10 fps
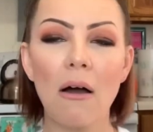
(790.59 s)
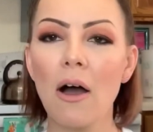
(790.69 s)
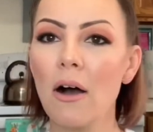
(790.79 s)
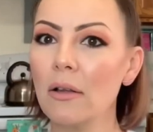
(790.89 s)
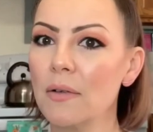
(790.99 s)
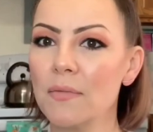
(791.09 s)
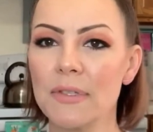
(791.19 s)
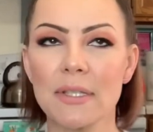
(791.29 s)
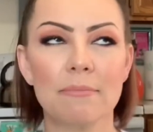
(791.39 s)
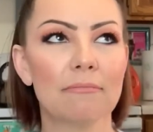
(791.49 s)

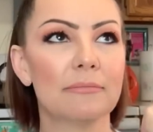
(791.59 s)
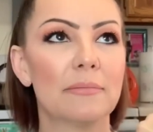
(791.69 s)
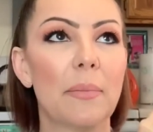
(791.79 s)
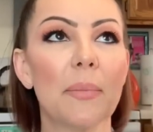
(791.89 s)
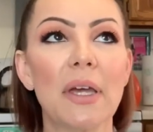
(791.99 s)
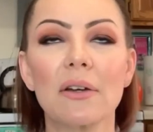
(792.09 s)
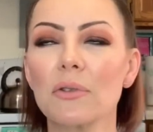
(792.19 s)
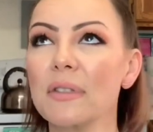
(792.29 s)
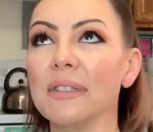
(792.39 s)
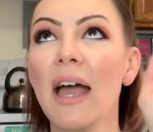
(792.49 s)
Olives,
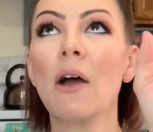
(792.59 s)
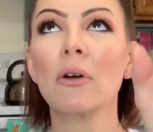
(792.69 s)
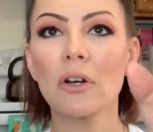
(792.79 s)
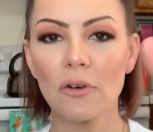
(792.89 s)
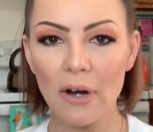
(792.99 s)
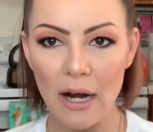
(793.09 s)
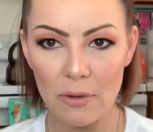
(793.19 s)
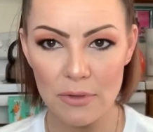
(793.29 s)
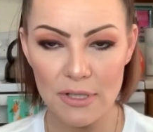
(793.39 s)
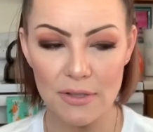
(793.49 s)
pickles,
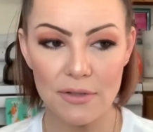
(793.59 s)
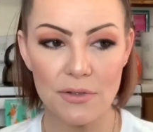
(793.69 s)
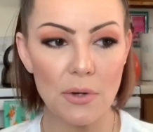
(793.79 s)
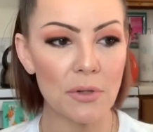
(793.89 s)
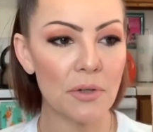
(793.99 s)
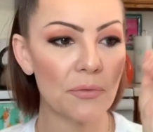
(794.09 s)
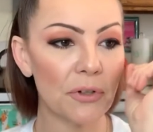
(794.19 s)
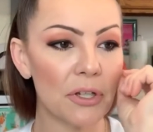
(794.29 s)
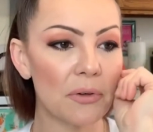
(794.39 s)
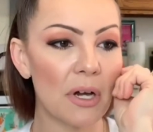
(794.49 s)
sauerkraut, so good for
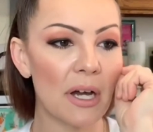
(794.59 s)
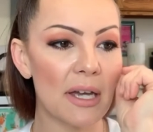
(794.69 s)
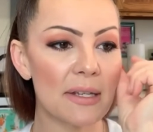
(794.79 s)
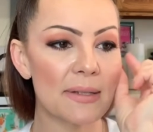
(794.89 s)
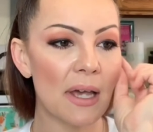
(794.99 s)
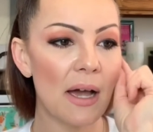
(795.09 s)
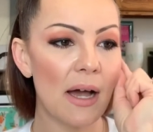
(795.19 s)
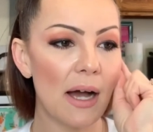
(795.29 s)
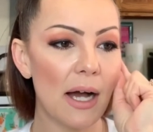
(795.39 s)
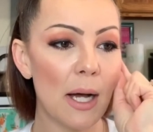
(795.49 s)
you guys.
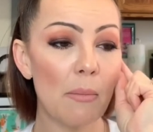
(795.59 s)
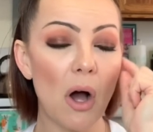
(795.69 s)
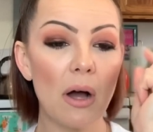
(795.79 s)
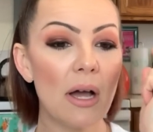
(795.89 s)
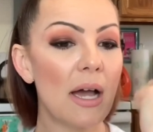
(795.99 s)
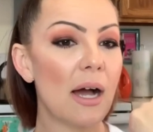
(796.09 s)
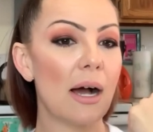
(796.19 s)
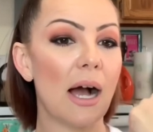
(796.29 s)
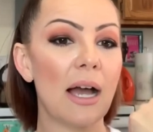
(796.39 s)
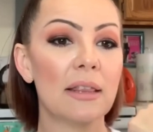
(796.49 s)

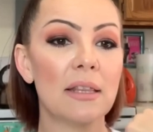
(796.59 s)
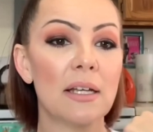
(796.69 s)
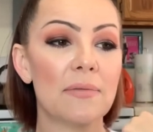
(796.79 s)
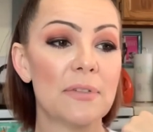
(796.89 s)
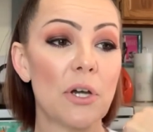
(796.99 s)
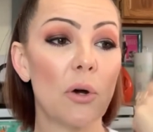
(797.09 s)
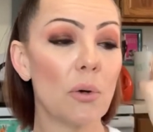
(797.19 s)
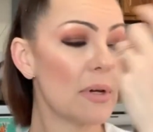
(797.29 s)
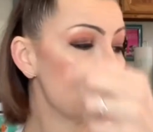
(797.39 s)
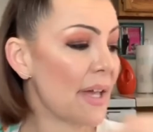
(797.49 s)
I love to
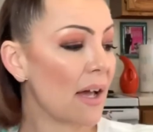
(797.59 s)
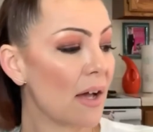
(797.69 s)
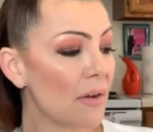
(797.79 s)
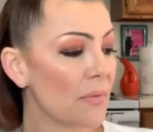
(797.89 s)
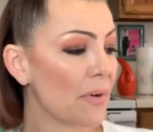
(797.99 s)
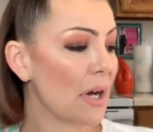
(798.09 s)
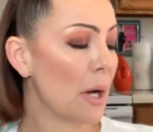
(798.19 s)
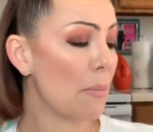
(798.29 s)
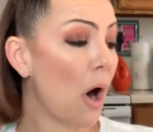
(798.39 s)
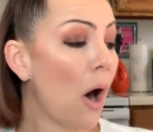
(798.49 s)
always have
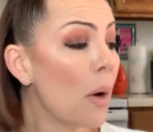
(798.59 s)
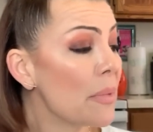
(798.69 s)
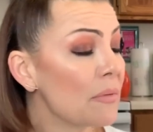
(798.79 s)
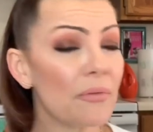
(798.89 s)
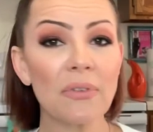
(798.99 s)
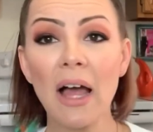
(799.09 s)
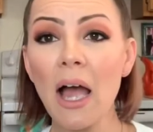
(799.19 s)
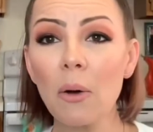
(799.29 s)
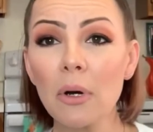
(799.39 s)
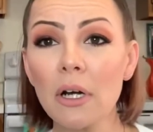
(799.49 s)
almond
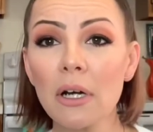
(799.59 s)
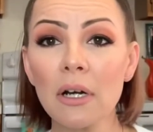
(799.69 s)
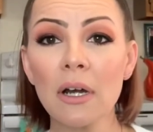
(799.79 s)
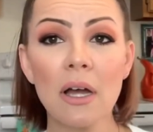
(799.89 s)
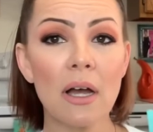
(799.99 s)
flour